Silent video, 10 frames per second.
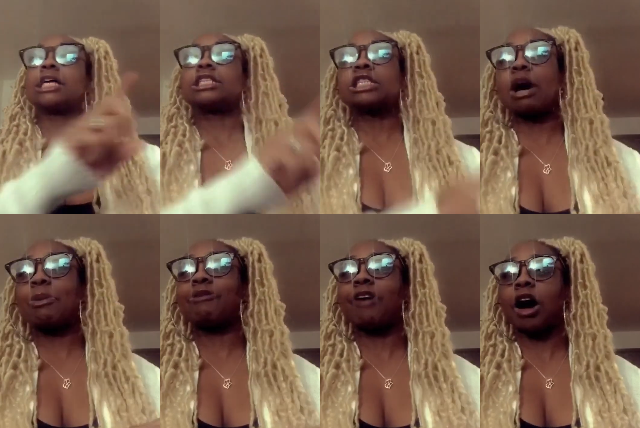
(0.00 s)
some
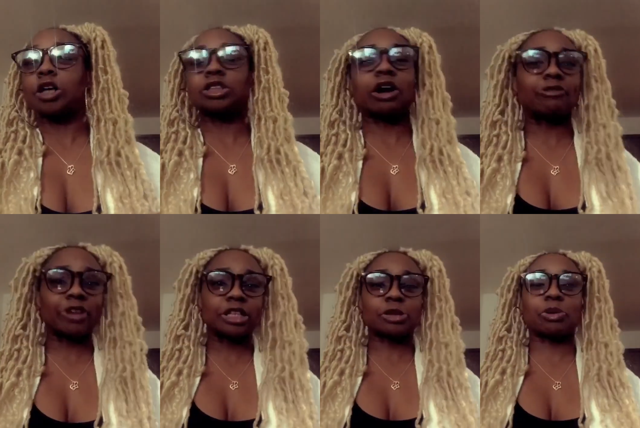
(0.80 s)
of ours are
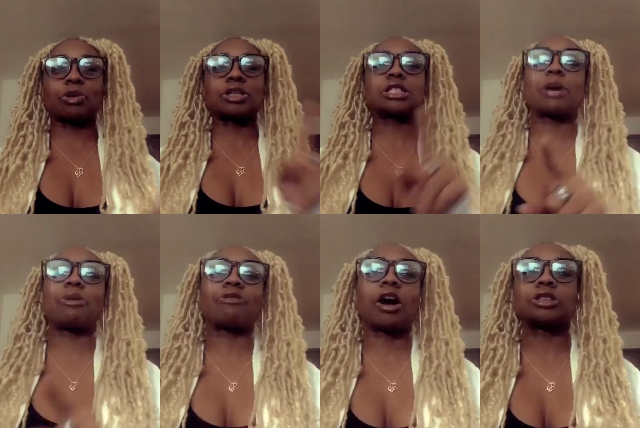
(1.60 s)
visible and some
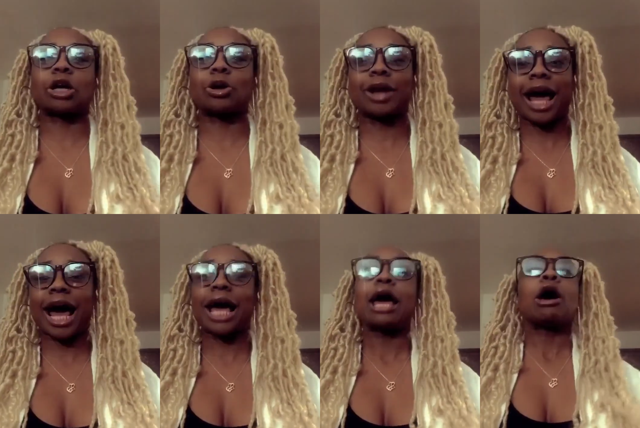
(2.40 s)
of ours are
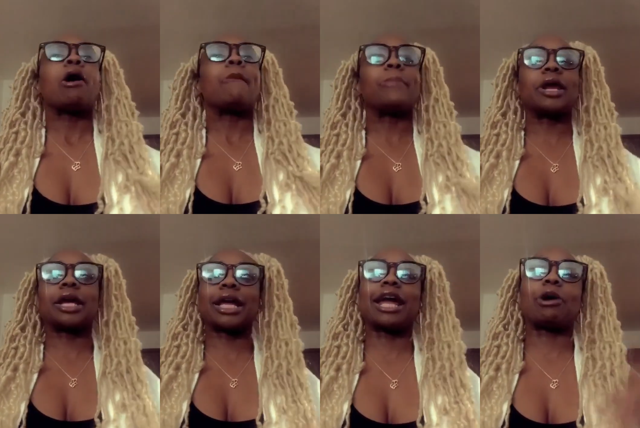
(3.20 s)
not. But
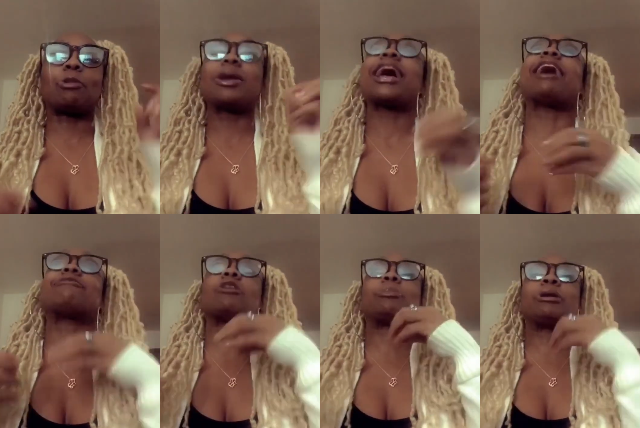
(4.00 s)
again, we
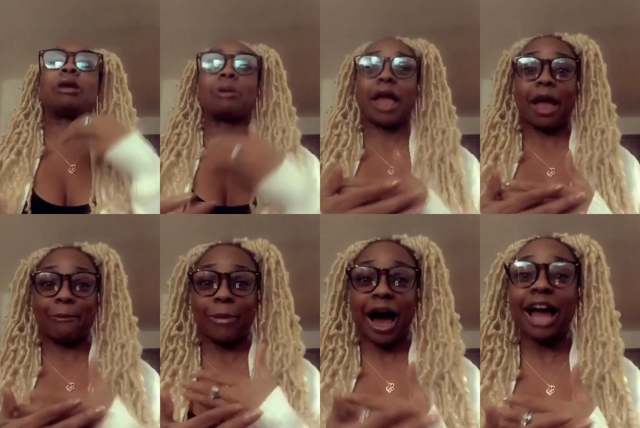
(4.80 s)
have to be
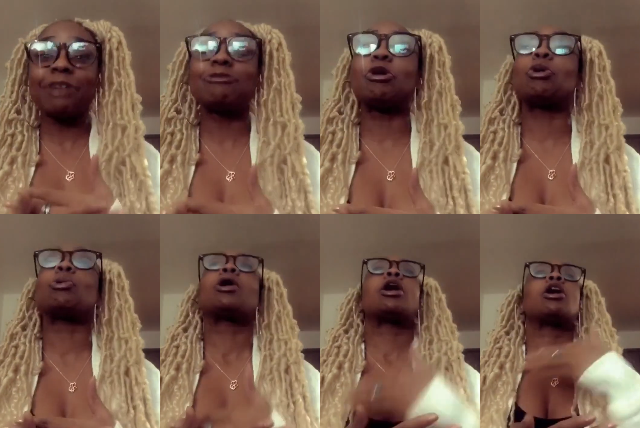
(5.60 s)

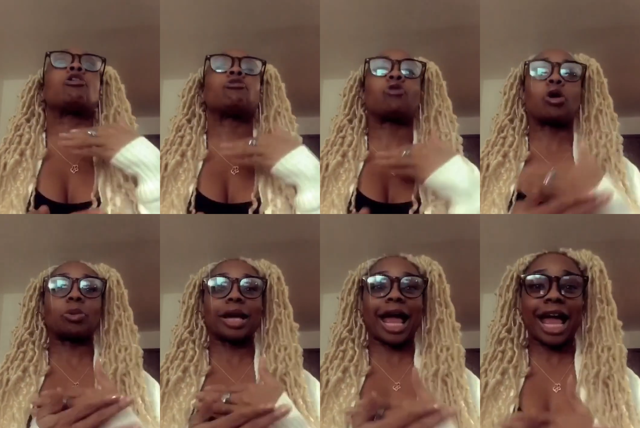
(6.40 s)
mindful of what
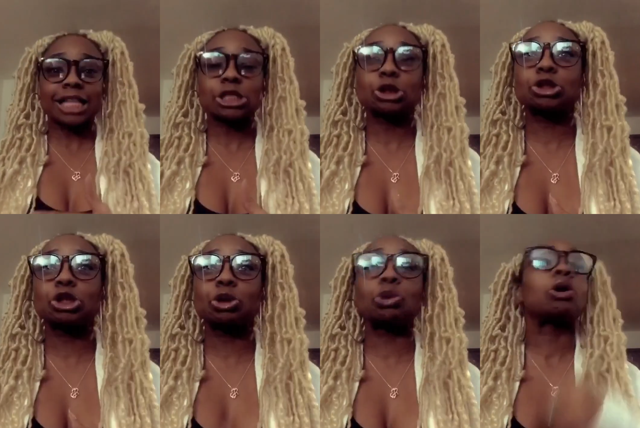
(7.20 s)
we answer
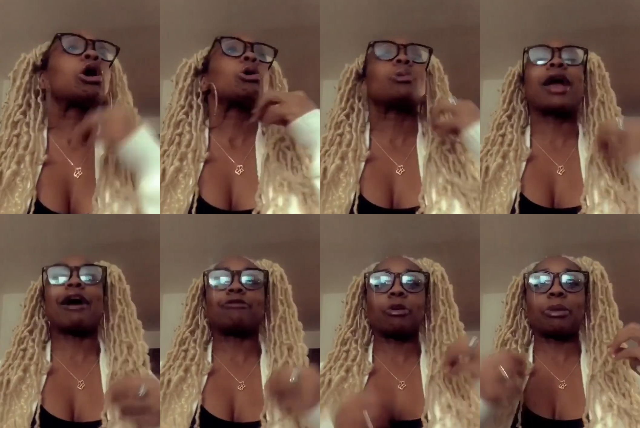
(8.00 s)
to. We
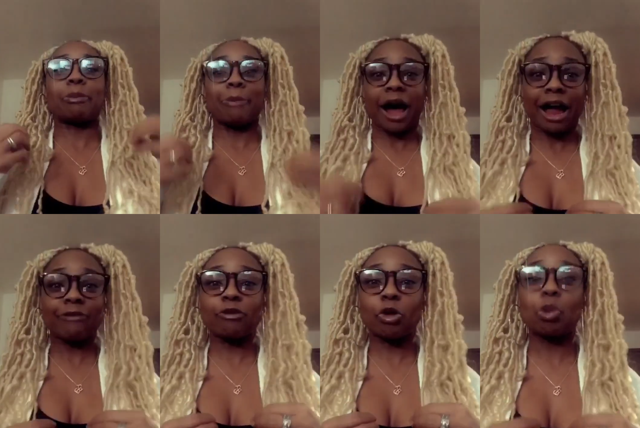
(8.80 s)
have to be
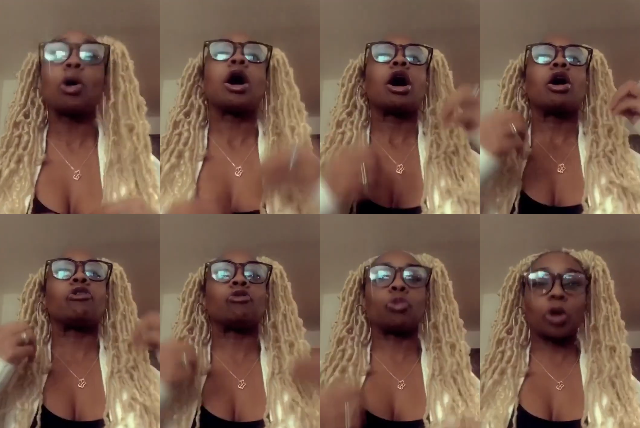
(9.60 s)
mindful
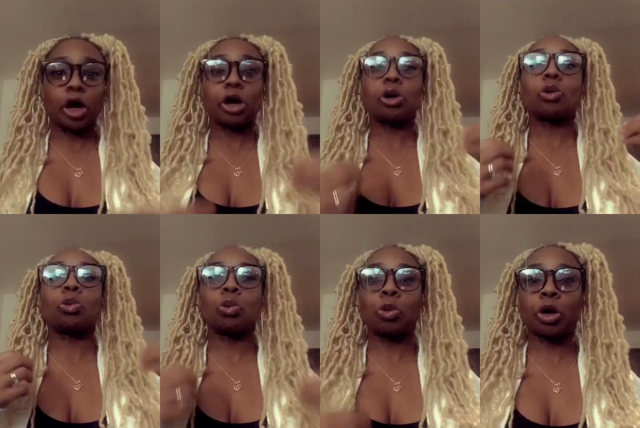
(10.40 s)
of what
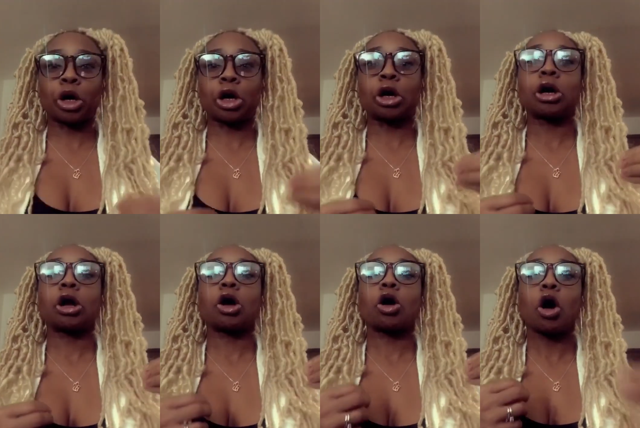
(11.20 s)
we're
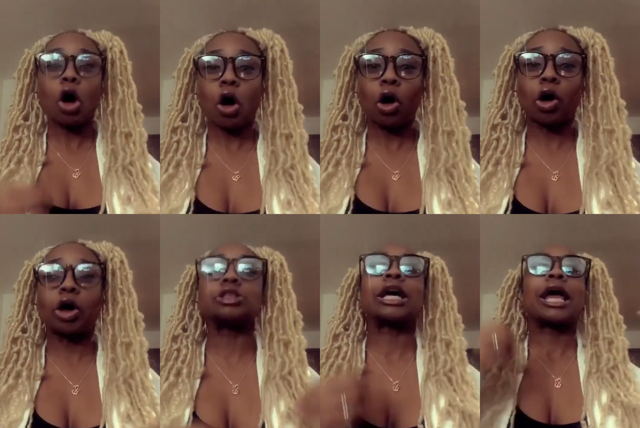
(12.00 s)

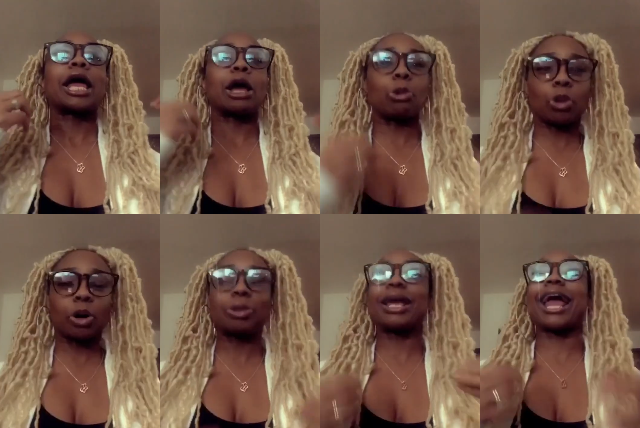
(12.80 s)
called and
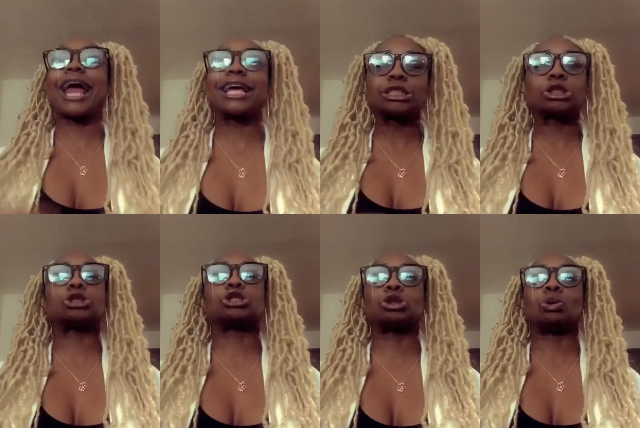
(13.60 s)
what we answer
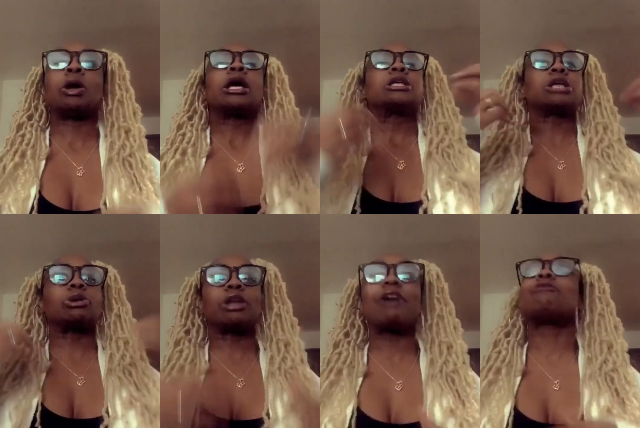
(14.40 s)
to. So
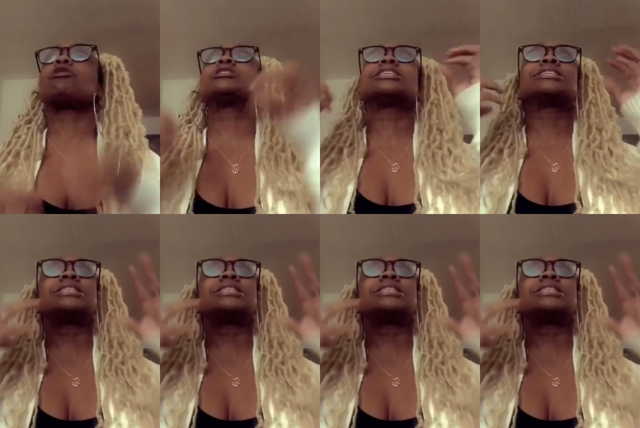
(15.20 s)
therefore, just